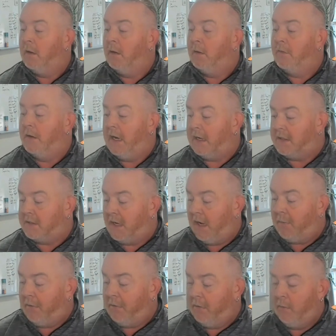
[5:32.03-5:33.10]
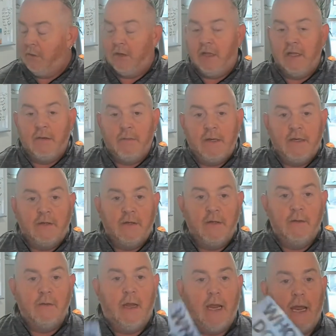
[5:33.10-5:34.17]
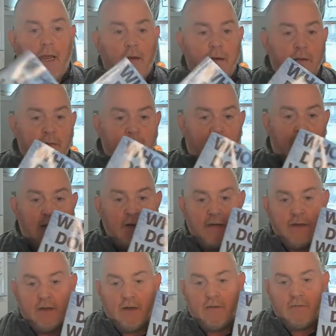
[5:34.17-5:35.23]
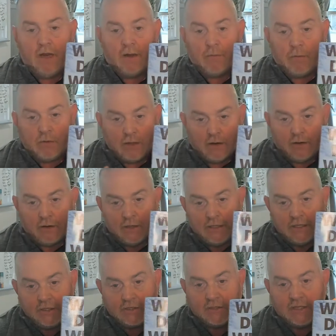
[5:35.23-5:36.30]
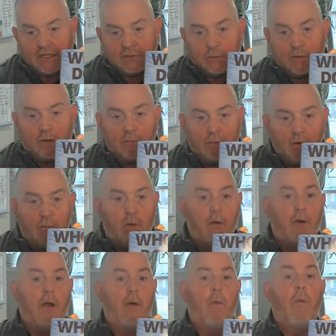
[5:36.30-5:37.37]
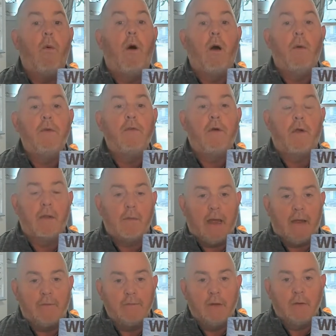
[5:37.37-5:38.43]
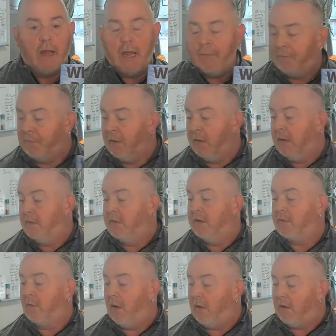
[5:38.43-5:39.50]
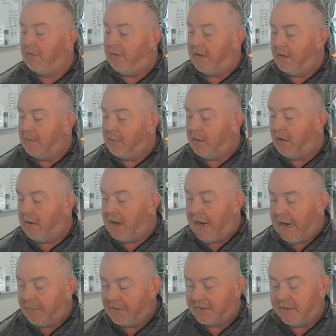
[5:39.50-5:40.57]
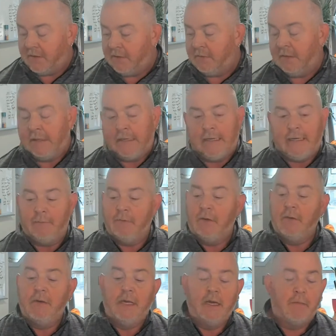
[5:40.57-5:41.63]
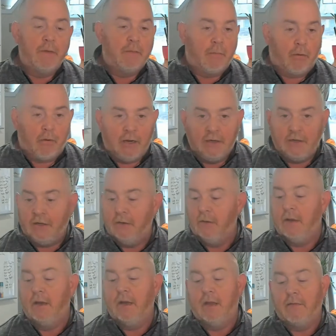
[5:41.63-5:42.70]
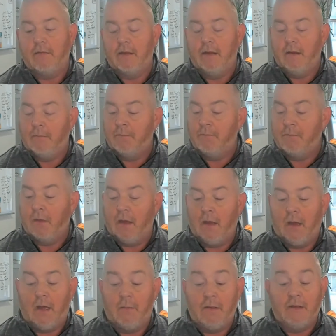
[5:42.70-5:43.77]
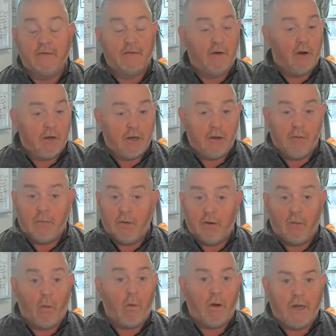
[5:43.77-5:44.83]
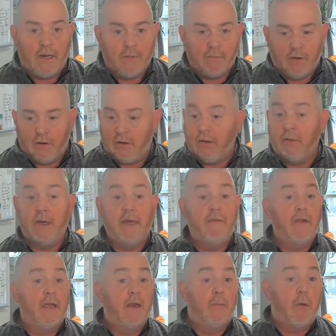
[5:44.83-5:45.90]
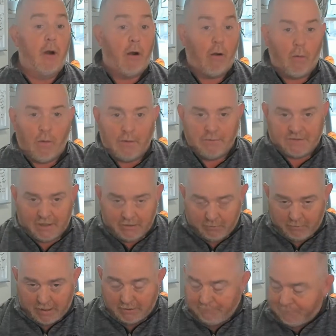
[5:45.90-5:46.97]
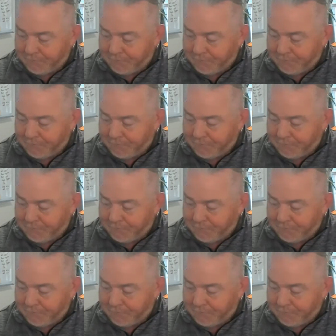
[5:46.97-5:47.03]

The next step would then be to add the idea of not pulling on a leash, and that's what our book, Whoa Dog Whoa, is all about, okay? These are all available on Amazon. You can get them in print. You can get them as an audiobook or an ebook. You can even get them on our website, okay?